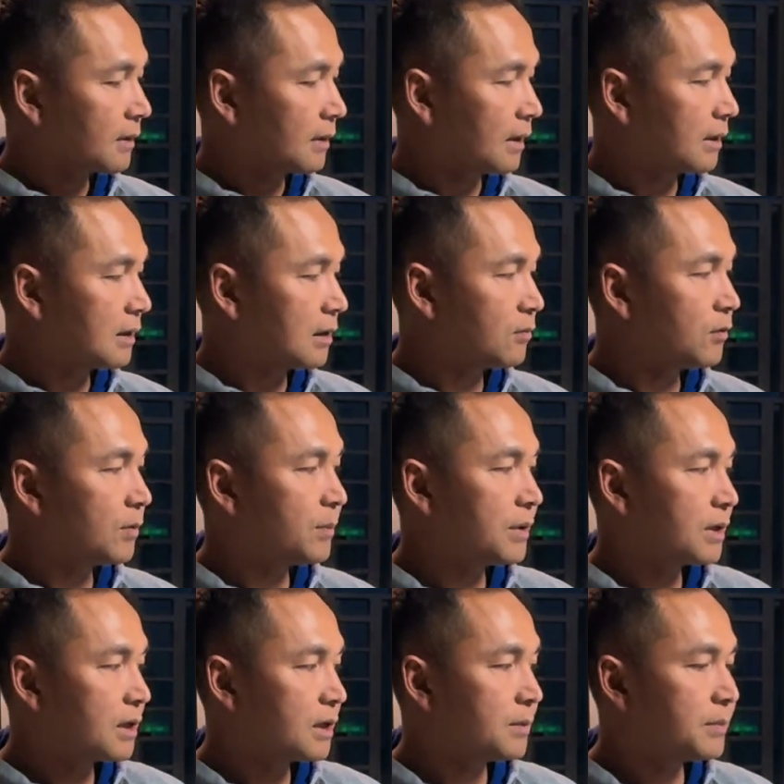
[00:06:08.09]
And I will be
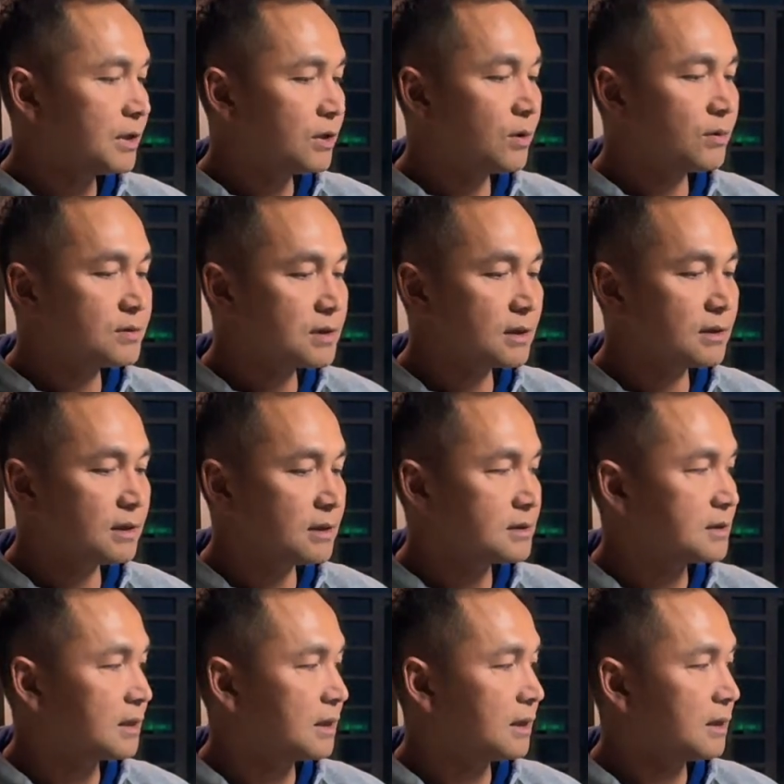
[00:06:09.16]
going to be using
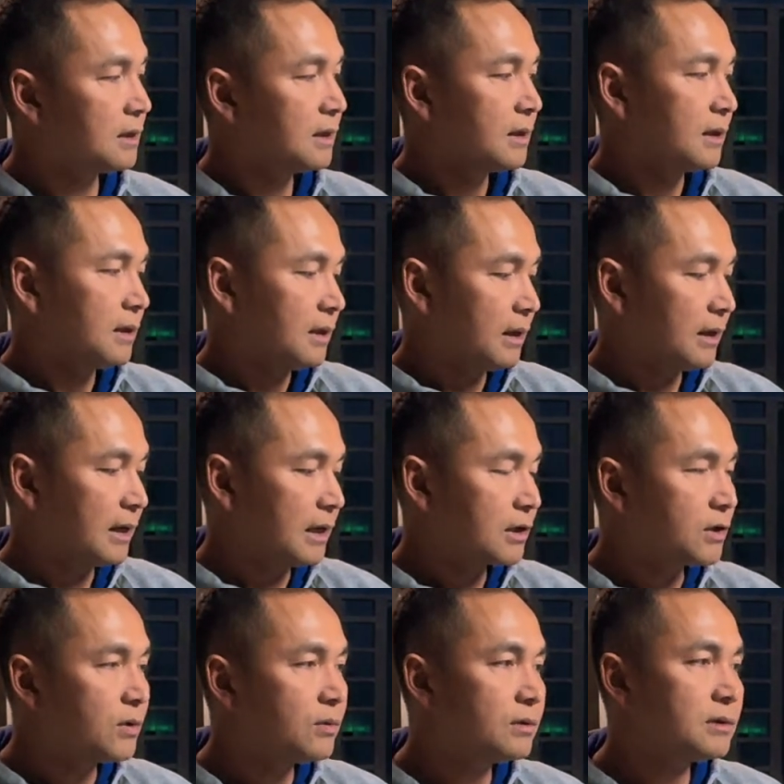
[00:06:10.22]
this AI
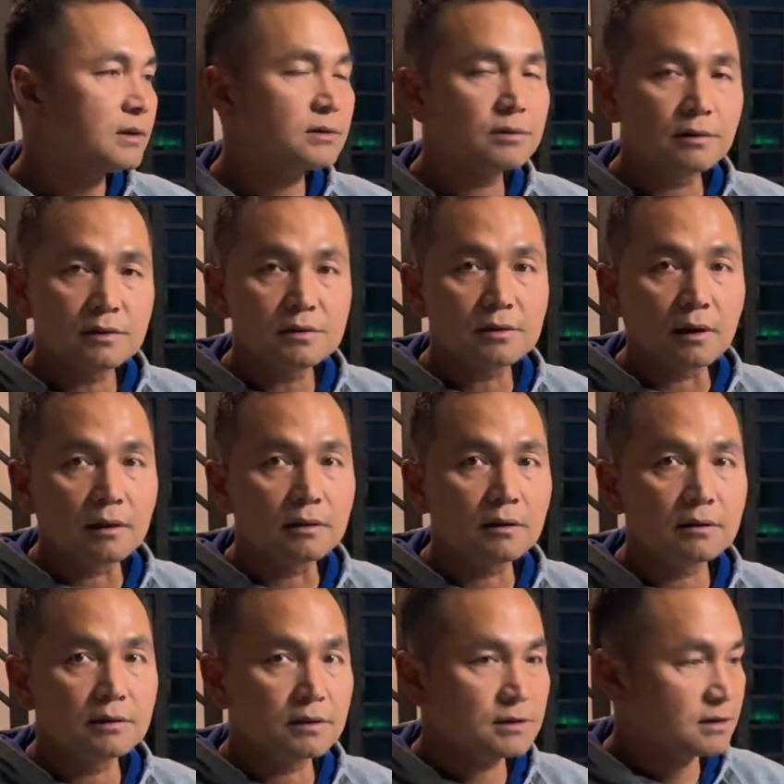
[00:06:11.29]
cooler to install
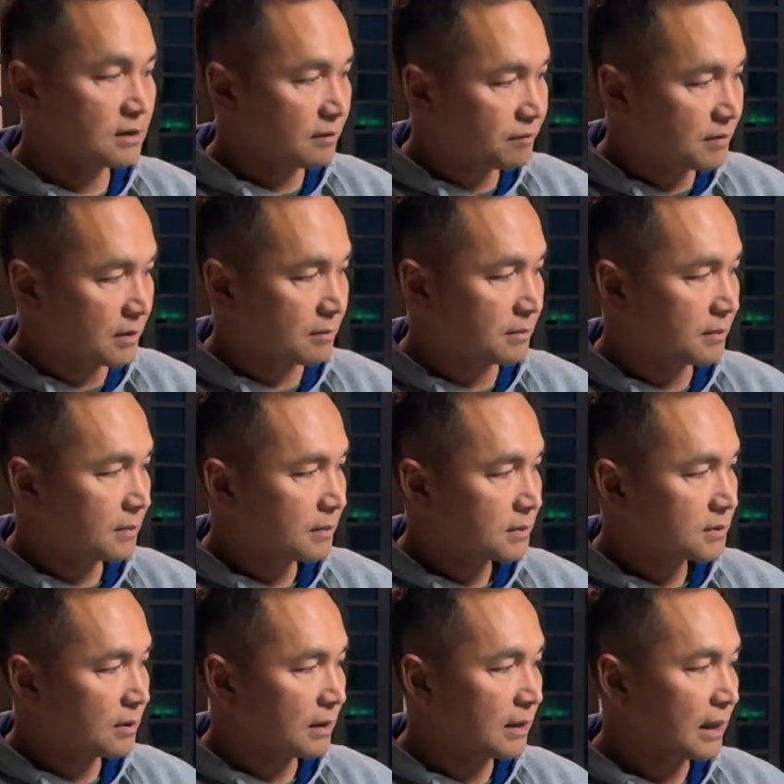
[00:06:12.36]
on this system.
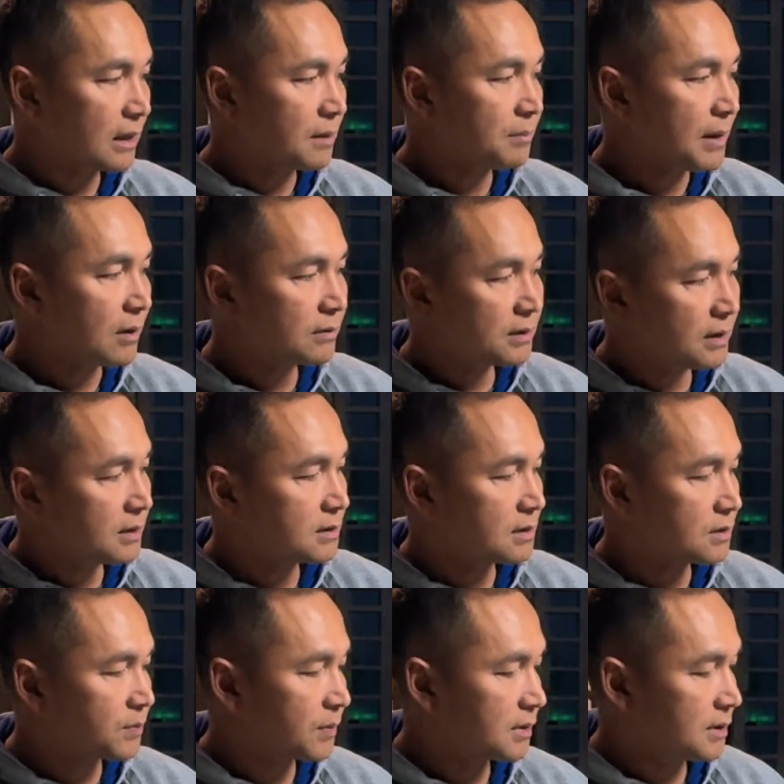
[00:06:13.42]
So I like about this
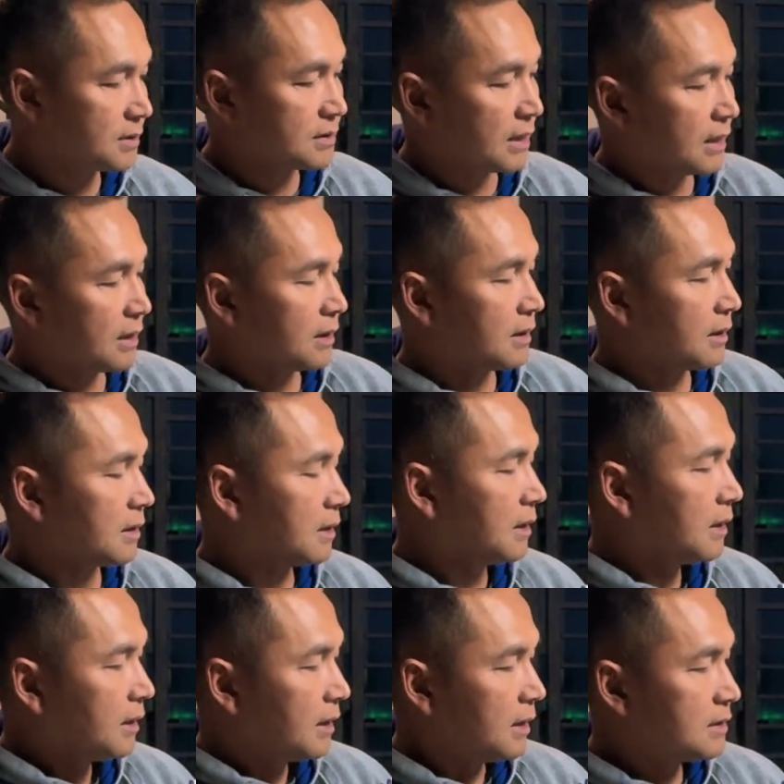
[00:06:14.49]
is with this
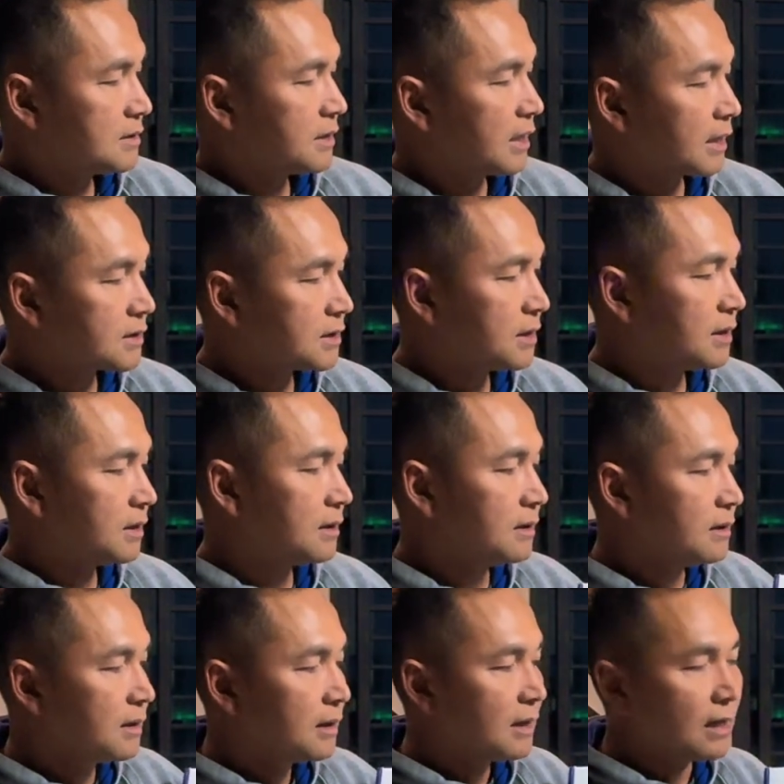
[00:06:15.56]

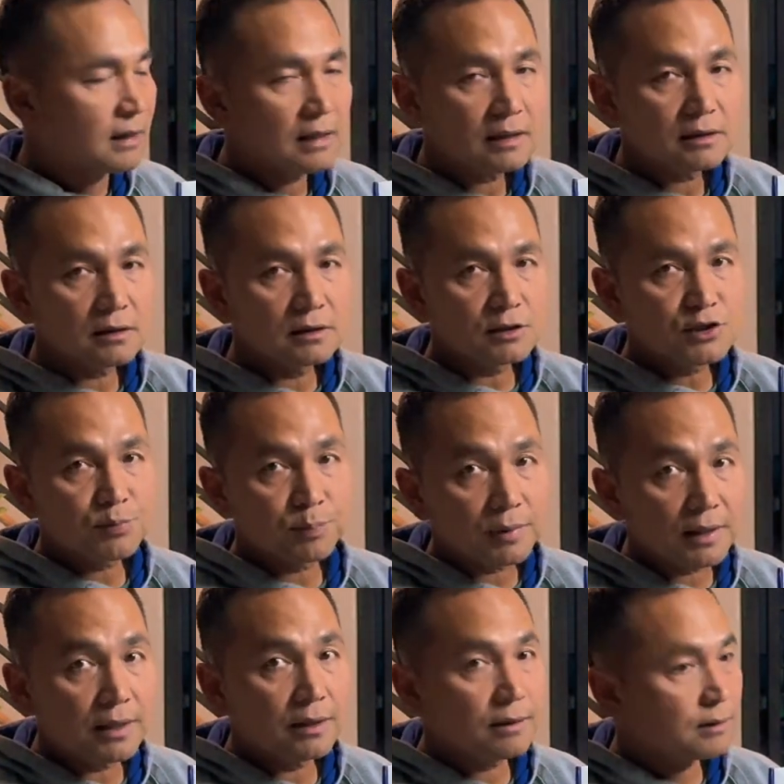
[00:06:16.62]
NZXT, I like the
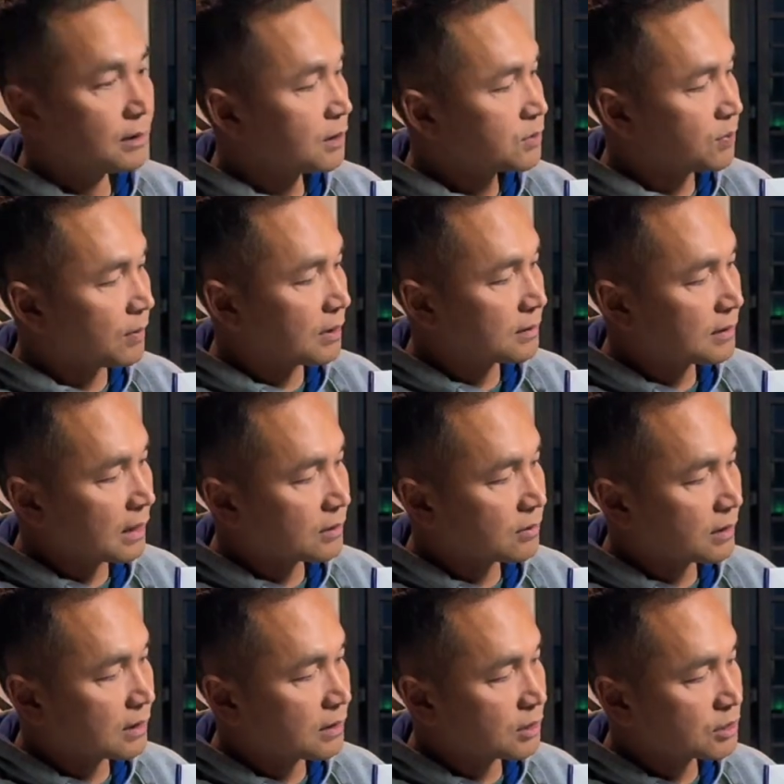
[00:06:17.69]
display on this one, that you
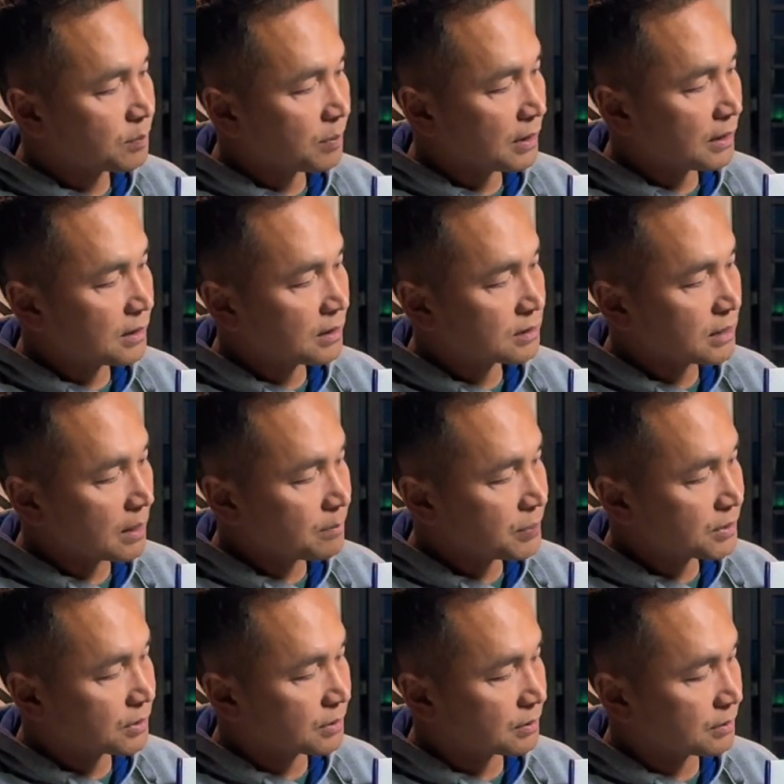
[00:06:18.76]
can display the
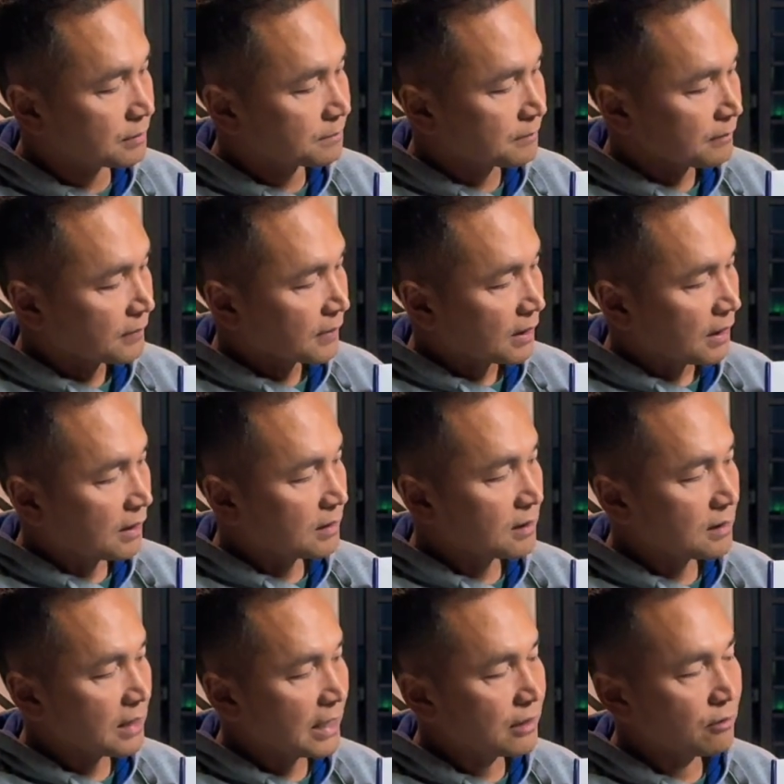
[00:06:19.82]
temperature and the
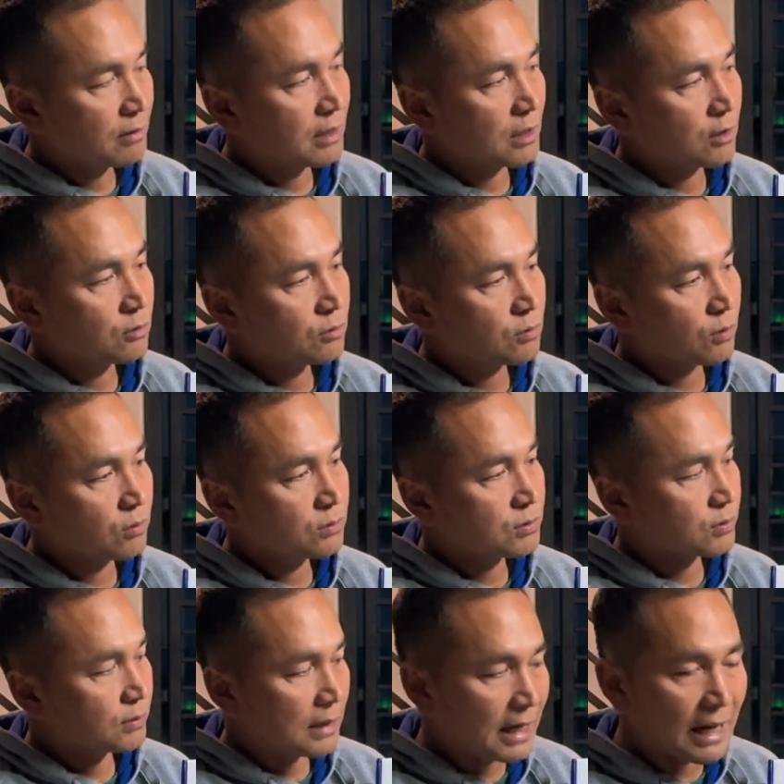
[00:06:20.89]
light you can control
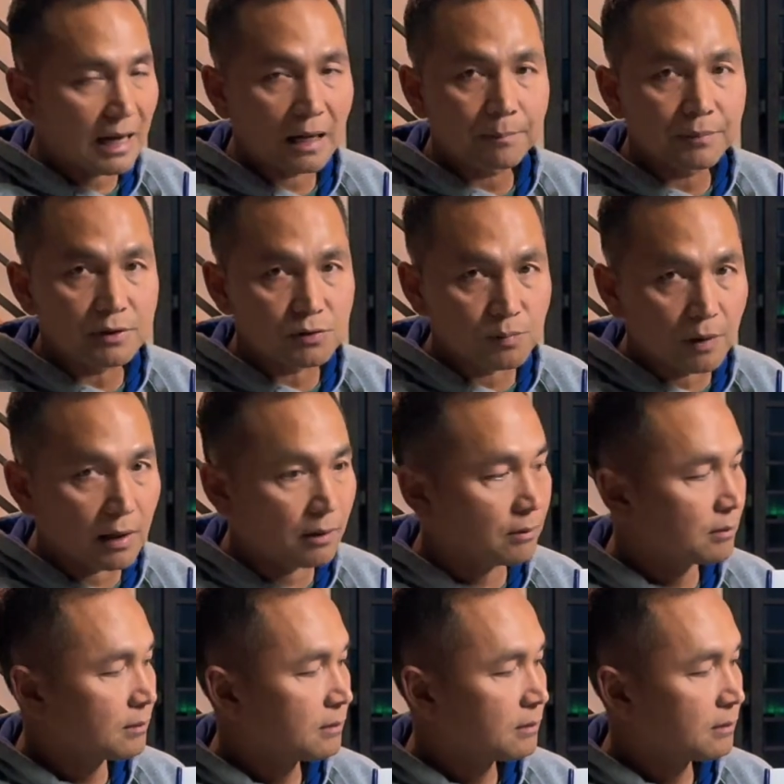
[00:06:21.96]
through the app as well.